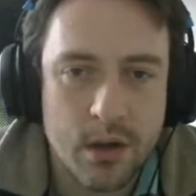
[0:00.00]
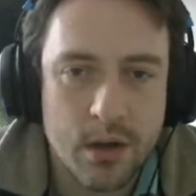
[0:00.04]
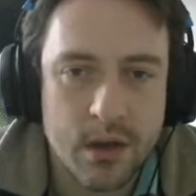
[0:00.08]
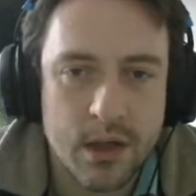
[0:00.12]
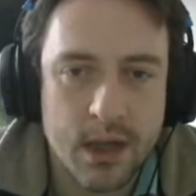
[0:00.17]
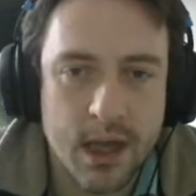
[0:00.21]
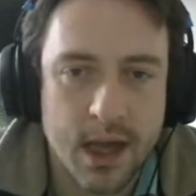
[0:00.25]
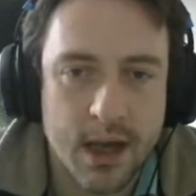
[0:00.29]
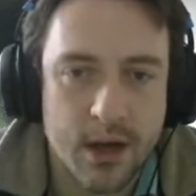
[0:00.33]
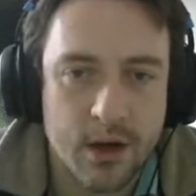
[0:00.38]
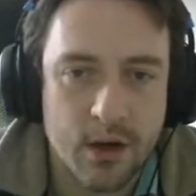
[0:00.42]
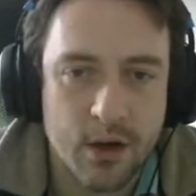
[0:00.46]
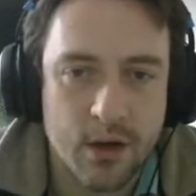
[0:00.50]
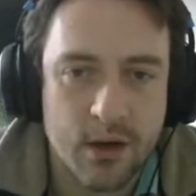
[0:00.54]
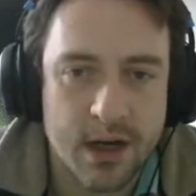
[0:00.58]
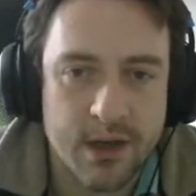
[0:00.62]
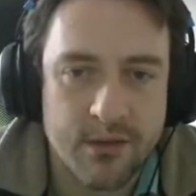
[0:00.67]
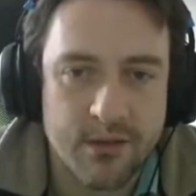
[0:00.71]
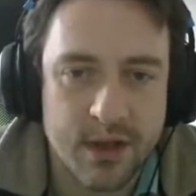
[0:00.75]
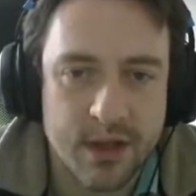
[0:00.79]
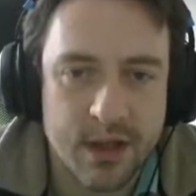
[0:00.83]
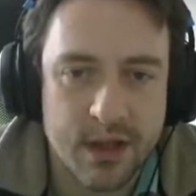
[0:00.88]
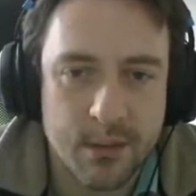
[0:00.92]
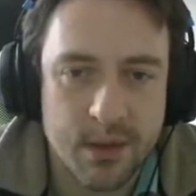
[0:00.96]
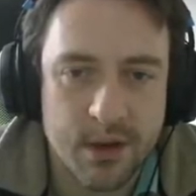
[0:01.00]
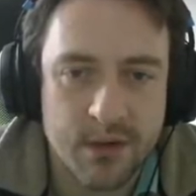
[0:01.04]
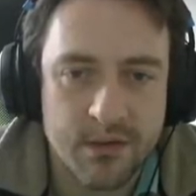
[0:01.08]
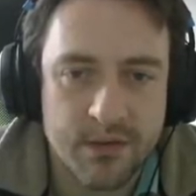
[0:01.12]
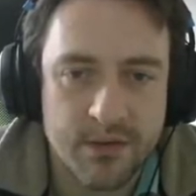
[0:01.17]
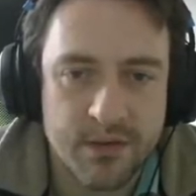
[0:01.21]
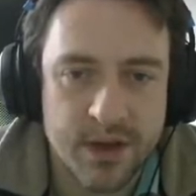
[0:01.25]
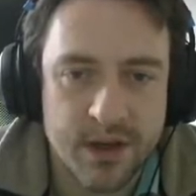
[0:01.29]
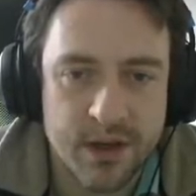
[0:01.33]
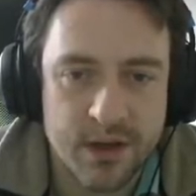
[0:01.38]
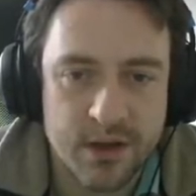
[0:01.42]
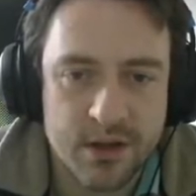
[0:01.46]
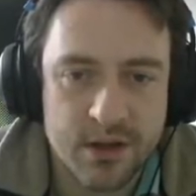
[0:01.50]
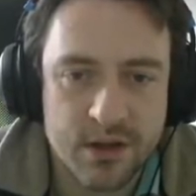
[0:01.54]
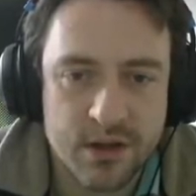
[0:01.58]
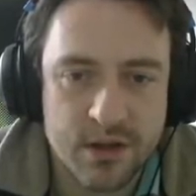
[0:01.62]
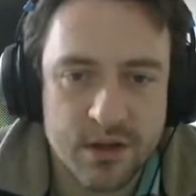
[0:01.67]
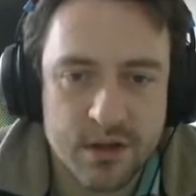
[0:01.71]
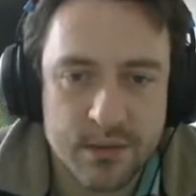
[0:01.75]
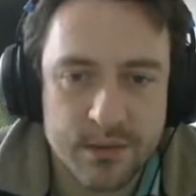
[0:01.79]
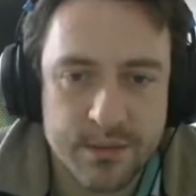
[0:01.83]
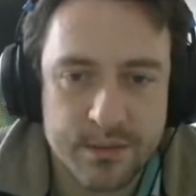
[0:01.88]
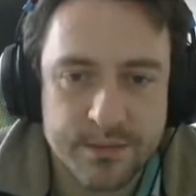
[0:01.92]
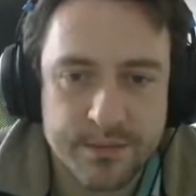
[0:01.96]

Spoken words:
leaving them unfinished.